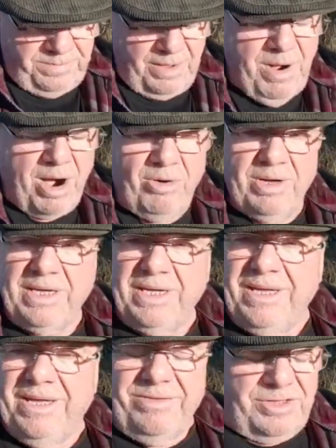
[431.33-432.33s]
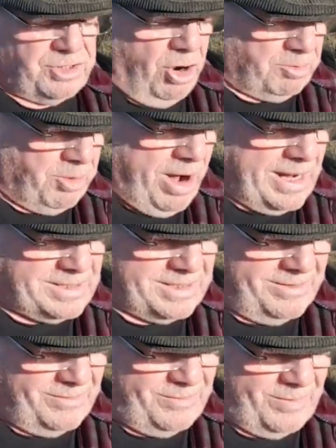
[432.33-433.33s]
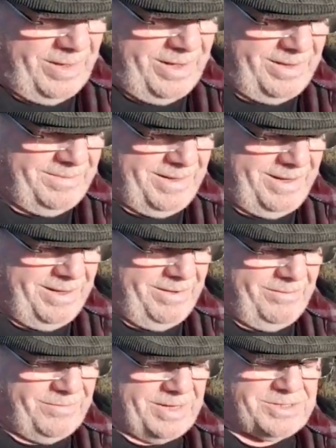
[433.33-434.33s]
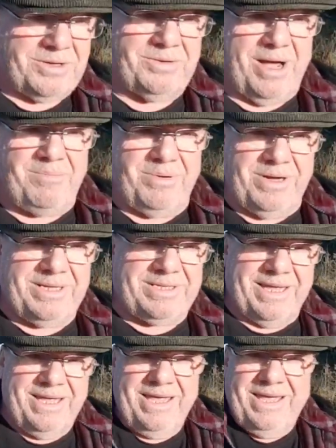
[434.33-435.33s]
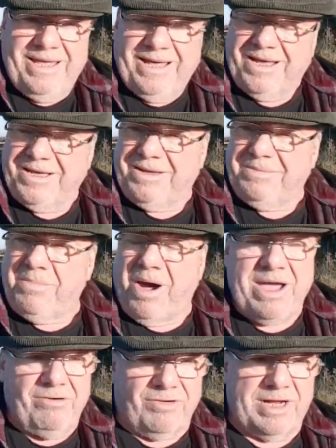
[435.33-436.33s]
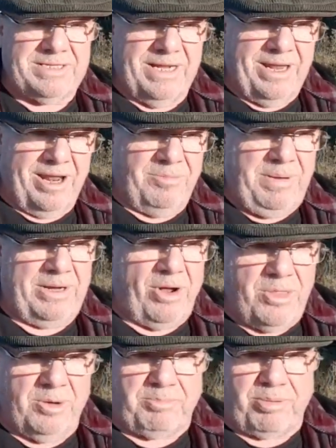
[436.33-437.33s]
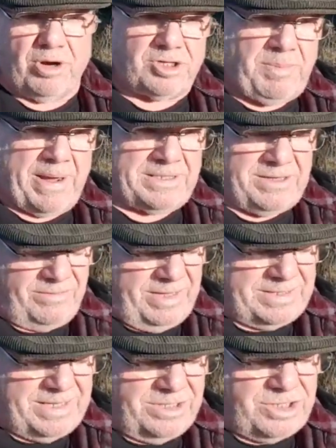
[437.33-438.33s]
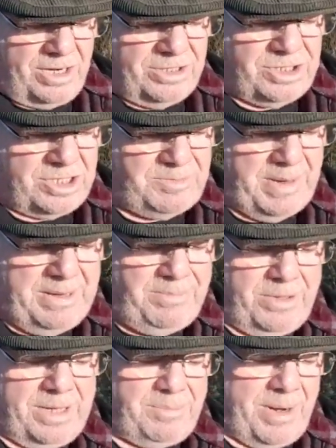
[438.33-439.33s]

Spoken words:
Well, the stock price of these 2 companies might have risen a little bit on the prospect of these injunctions being put in